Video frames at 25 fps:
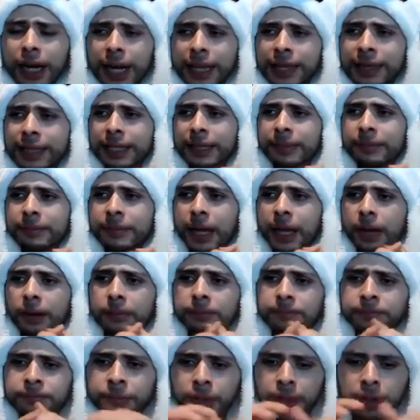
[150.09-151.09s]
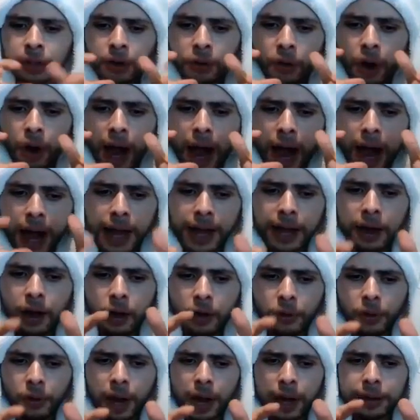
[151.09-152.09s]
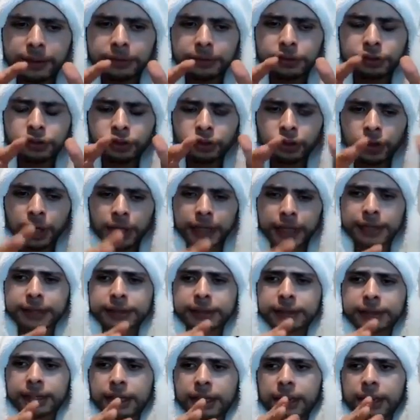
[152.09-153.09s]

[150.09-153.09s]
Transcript: I think about, I trained